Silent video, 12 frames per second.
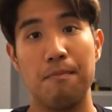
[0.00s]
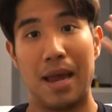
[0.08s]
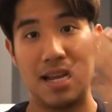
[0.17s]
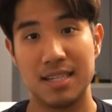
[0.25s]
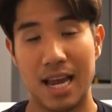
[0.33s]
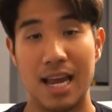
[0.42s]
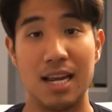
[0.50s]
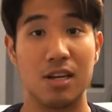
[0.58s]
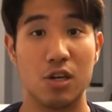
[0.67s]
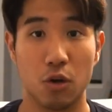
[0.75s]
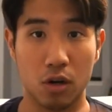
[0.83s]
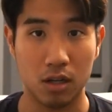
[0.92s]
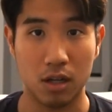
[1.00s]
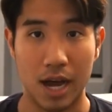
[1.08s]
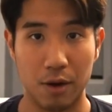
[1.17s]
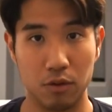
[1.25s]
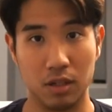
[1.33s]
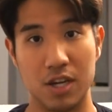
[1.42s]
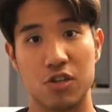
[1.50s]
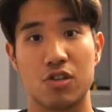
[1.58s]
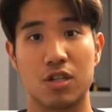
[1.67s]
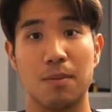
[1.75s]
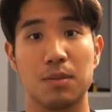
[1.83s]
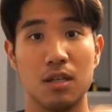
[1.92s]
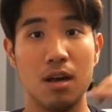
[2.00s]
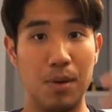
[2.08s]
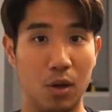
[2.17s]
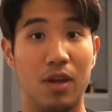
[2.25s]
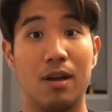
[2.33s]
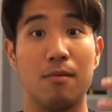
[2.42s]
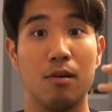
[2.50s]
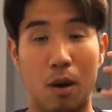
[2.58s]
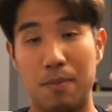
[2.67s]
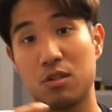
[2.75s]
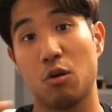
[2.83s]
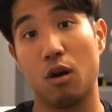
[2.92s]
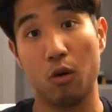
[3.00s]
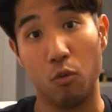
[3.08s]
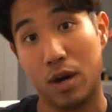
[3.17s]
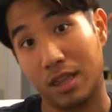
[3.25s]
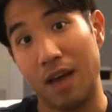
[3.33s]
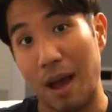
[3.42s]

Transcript: maintaining your client relationships, building repertoire with